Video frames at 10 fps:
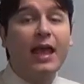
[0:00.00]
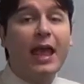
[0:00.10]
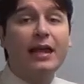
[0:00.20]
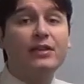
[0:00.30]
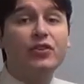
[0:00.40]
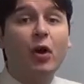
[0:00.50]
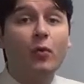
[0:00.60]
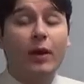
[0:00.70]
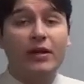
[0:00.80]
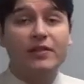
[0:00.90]
And as
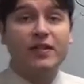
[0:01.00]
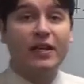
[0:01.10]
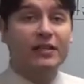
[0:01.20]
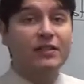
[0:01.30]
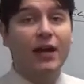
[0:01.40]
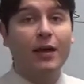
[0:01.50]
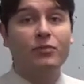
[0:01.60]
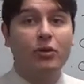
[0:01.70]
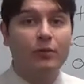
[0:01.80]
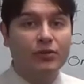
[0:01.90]
always, anytime
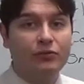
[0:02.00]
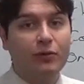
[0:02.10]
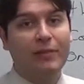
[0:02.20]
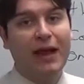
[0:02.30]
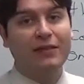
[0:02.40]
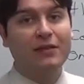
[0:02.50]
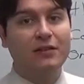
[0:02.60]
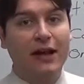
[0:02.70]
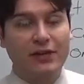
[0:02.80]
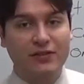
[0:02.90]
you go into a math
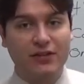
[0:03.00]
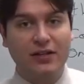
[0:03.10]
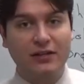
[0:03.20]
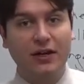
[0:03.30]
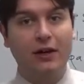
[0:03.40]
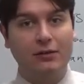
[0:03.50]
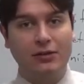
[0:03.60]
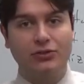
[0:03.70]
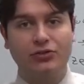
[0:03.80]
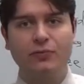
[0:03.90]
class in
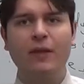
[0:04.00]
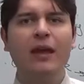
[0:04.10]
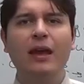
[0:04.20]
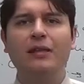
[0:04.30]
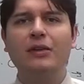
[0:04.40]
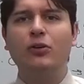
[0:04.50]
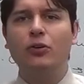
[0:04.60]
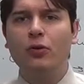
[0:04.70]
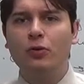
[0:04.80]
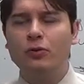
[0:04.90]
college, the
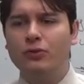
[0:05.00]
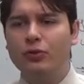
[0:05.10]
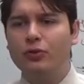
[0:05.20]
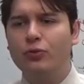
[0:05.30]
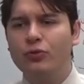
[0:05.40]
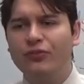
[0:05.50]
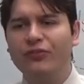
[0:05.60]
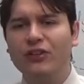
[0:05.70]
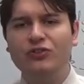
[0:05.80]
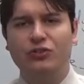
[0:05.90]
cool
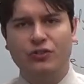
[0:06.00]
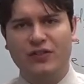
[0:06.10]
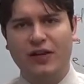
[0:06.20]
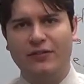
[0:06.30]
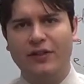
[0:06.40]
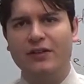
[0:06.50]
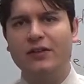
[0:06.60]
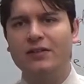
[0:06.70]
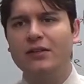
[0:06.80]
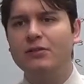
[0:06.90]
features of it
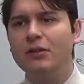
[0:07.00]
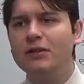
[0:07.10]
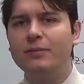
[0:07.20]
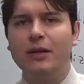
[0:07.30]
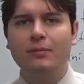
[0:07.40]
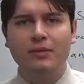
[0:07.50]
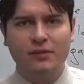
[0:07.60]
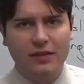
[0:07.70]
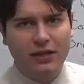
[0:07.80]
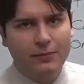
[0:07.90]
is that you need to be able to
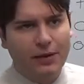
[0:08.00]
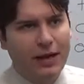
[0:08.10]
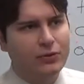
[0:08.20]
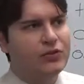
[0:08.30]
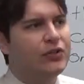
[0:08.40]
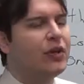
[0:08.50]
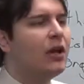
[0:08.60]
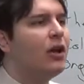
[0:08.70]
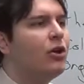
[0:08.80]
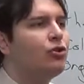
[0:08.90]
think about
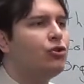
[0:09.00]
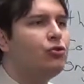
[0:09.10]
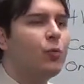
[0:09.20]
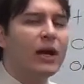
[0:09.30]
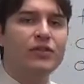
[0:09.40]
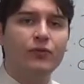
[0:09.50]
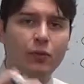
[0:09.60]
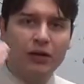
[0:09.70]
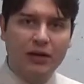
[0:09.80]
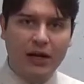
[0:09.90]
new ways of
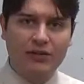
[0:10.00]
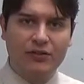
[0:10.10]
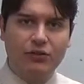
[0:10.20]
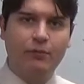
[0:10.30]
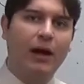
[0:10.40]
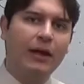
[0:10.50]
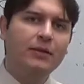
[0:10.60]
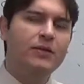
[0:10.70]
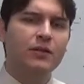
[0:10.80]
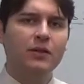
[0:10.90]
organizing your
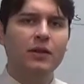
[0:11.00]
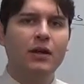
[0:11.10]
mind,